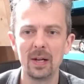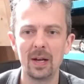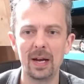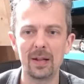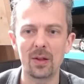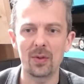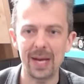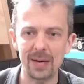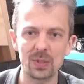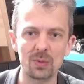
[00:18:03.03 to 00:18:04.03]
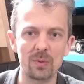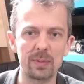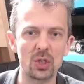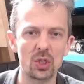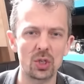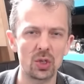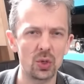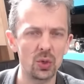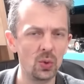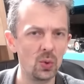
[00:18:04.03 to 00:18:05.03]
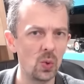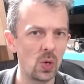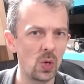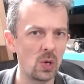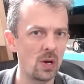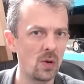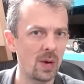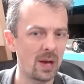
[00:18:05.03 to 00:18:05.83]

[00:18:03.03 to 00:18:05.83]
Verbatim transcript: and one thousand would be too low, I